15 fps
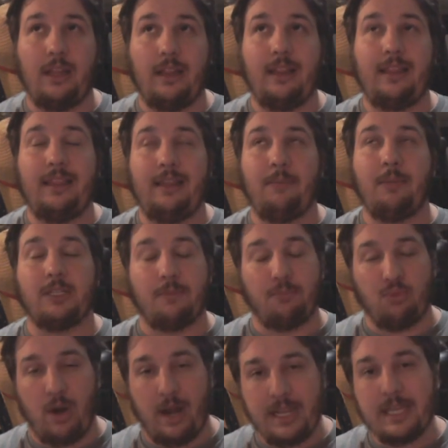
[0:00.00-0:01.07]
limit
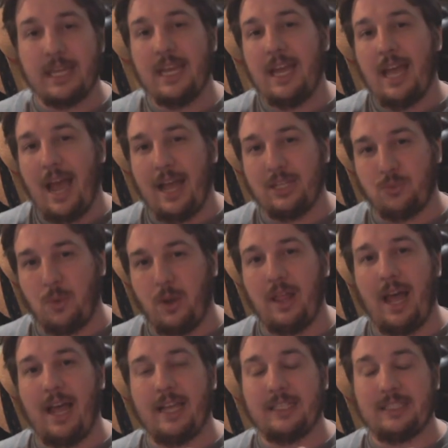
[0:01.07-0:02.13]
break, as well
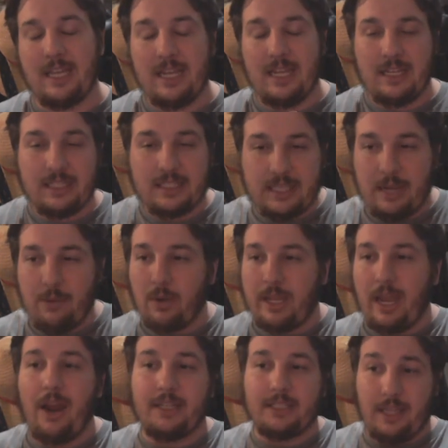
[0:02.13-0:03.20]
as see what
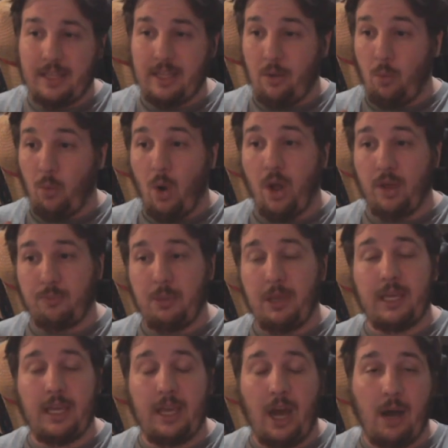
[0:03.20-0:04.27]
characters I think are worth
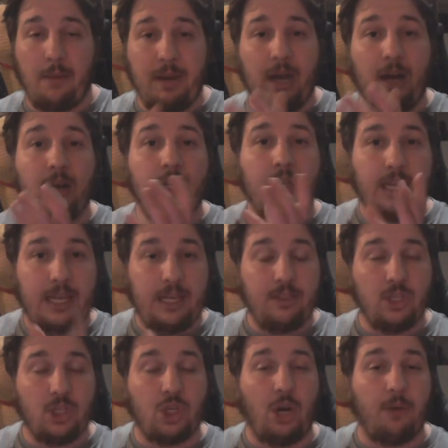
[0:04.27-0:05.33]
picking up. Now, in
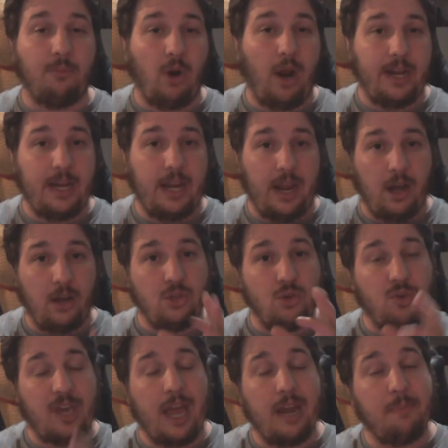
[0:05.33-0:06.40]
the shop right now, you
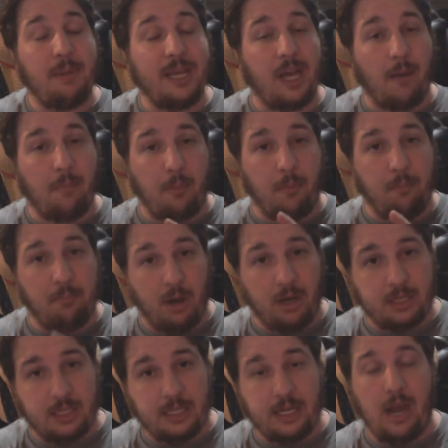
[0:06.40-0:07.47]
can pick up
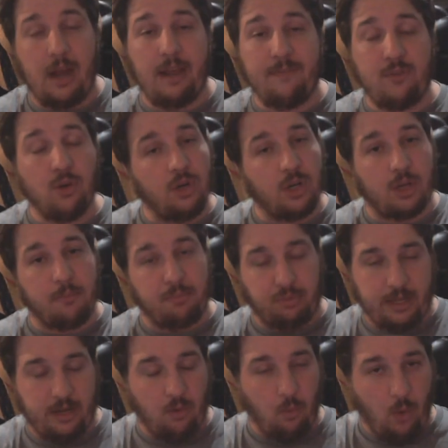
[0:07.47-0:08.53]
Buggy. Now, if you're a
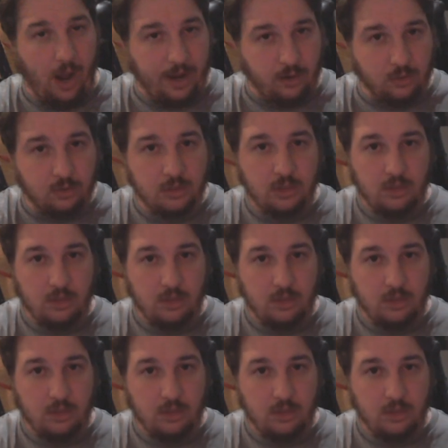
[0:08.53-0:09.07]
complete whale